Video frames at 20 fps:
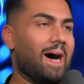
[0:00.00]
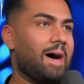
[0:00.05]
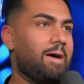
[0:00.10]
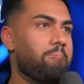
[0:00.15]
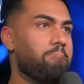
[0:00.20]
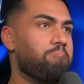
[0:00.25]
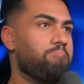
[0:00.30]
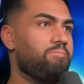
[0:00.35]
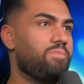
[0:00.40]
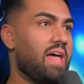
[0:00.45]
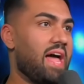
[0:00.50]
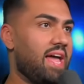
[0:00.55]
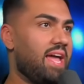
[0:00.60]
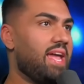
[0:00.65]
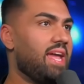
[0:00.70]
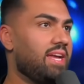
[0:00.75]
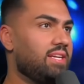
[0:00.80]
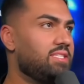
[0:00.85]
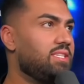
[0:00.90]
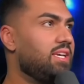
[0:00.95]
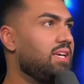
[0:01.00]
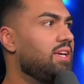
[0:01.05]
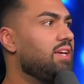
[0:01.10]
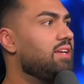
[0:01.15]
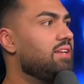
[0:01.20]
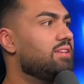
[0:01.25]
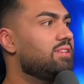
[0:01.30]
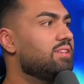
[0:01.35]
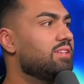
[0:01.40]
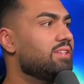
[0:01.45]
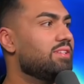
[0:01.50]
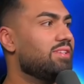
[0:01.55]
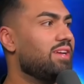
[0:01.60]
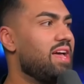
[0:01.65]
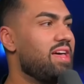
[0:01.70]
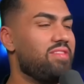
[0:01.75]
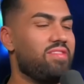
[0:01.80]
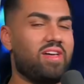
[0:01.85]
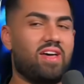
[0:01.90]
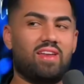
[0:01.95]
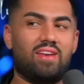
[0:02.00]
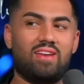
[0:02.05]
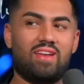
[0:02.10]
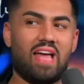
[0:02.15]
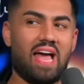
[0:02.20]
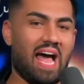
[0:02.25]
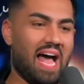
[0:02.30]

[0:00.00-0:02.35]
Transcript: Um, at eighteen. And then